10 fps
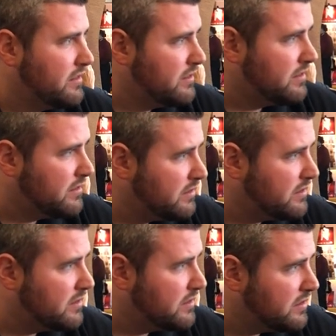
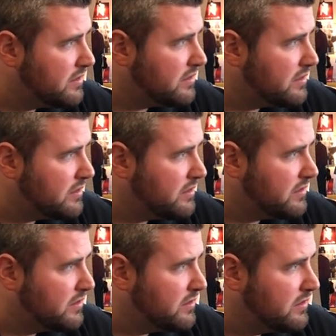
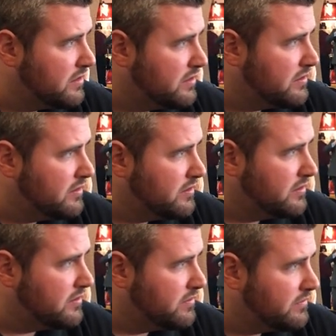
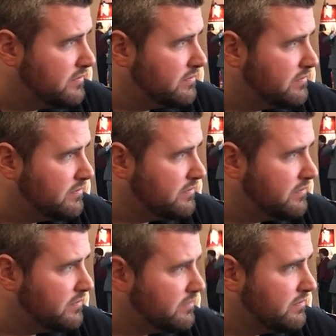
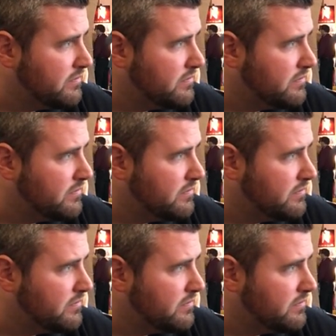The person shown says nothing.